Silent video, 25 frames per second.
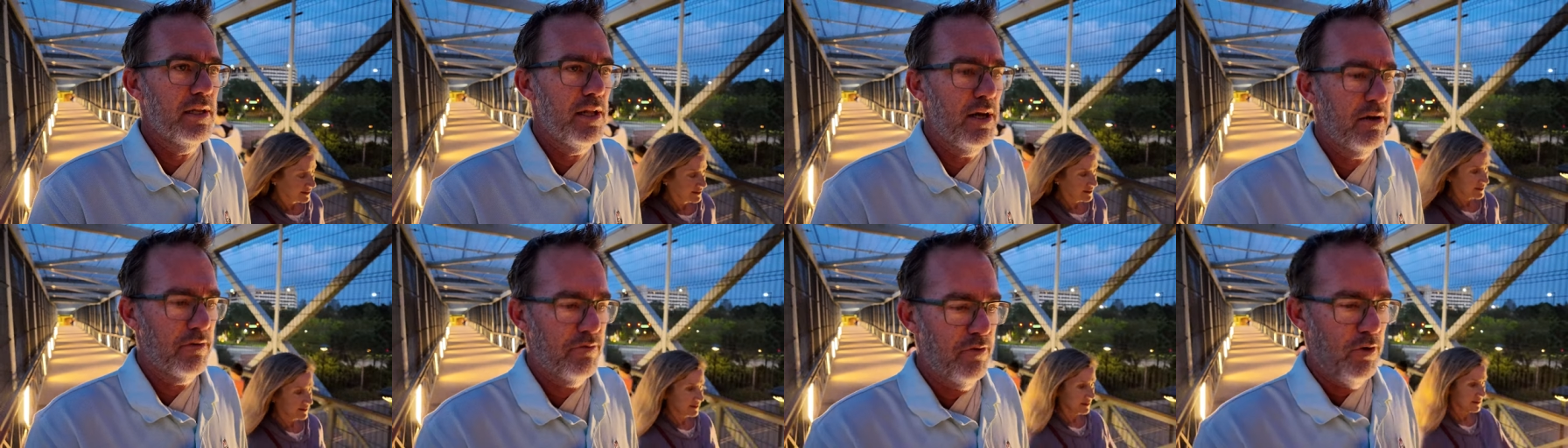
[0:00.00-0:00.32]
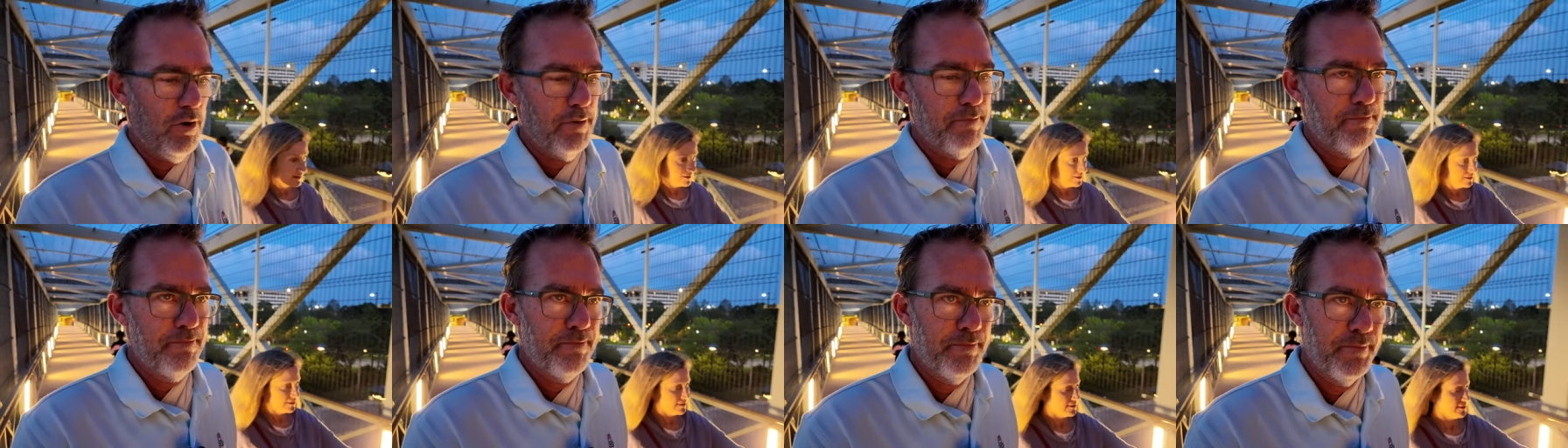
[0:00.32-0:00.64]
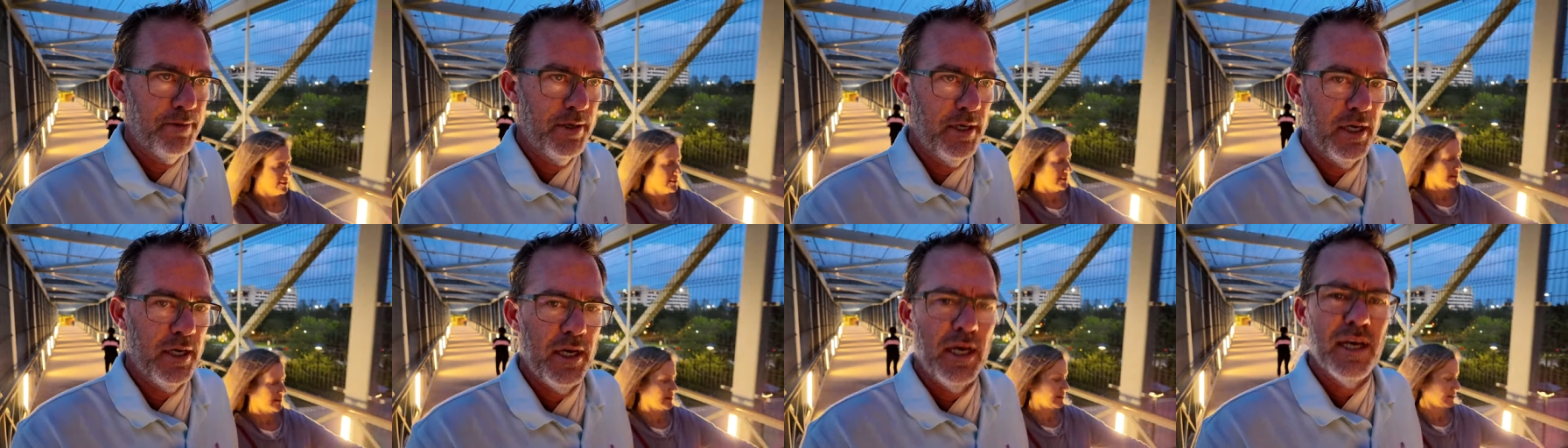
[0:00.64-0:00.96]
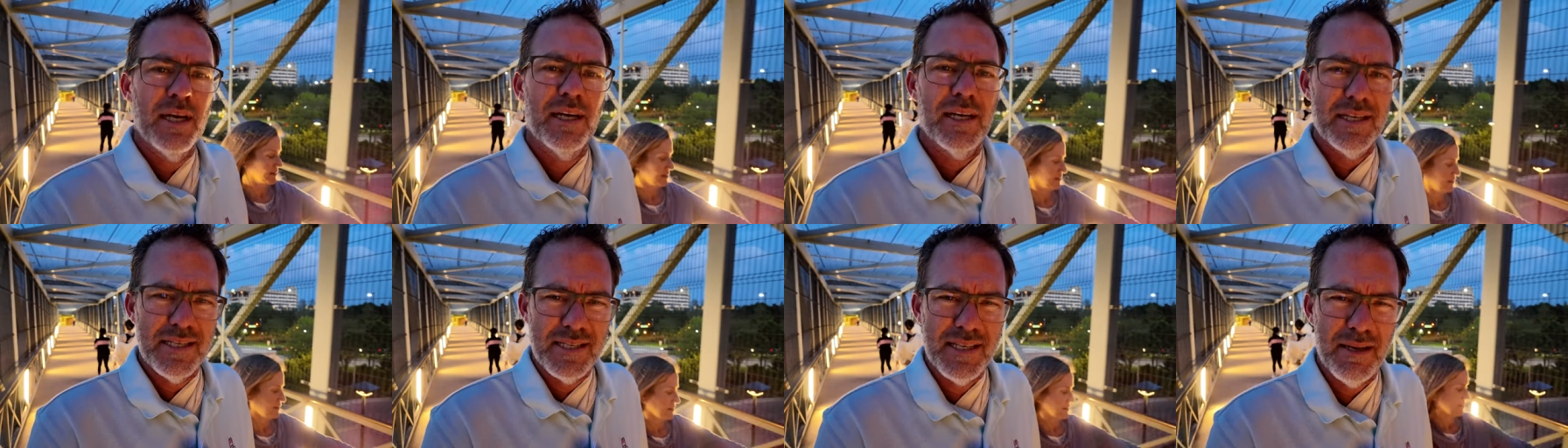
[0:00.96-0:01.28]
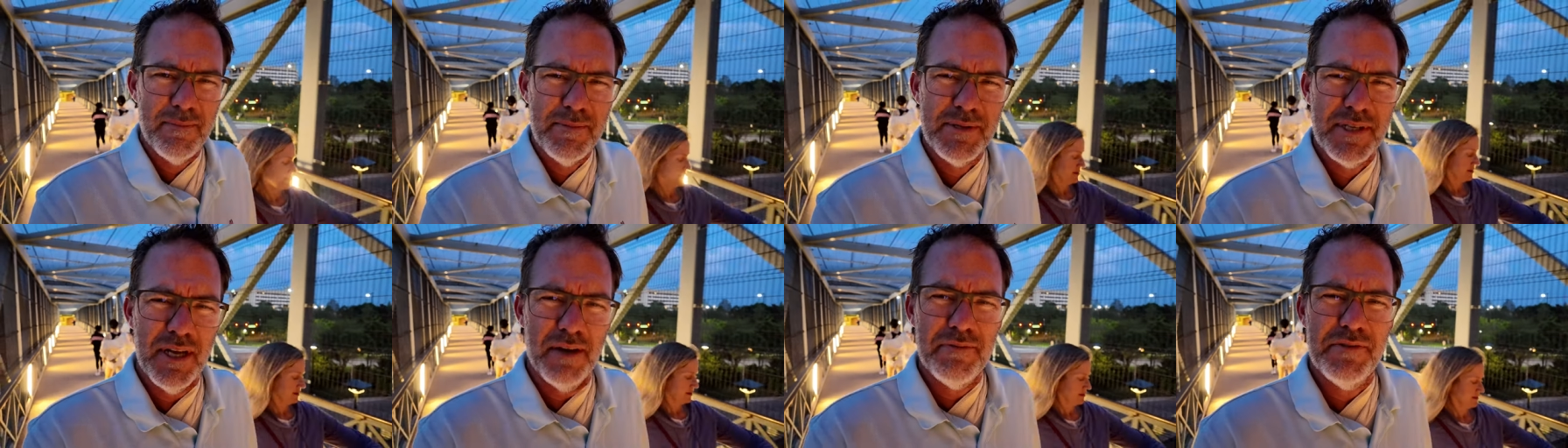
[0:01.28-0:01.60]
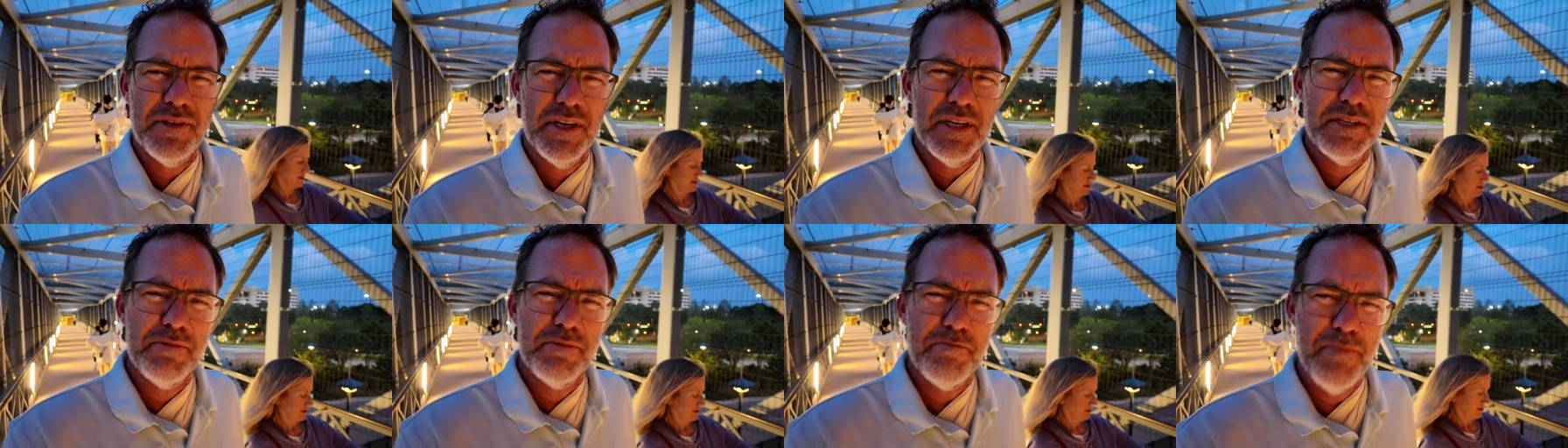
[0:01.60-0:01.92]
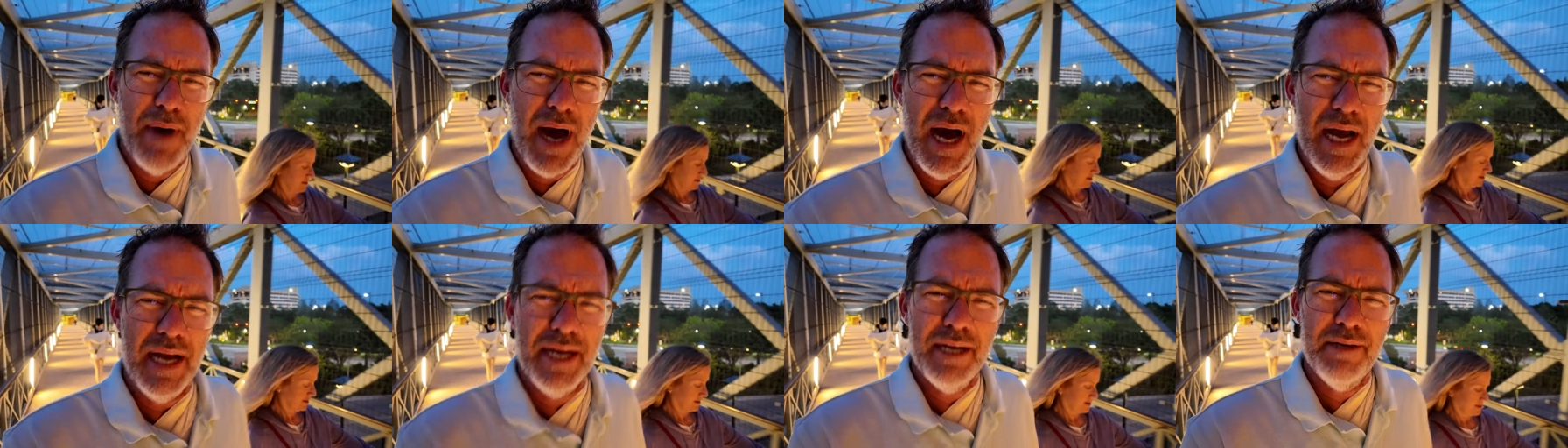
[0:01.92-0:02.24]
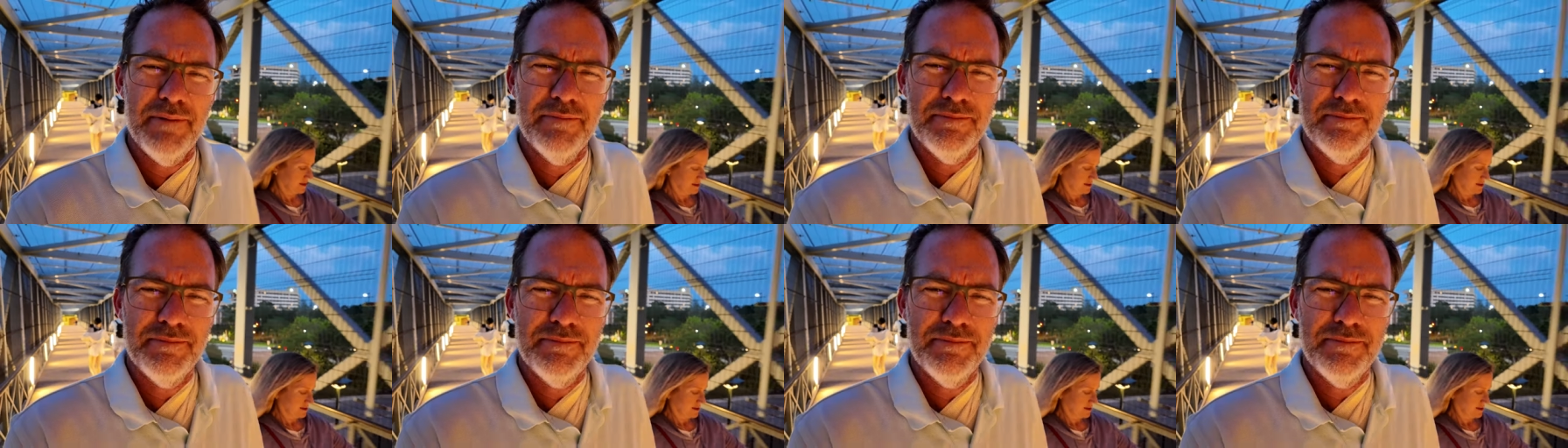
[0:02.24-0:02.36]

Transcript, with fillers: along for, because some stuff's just mine.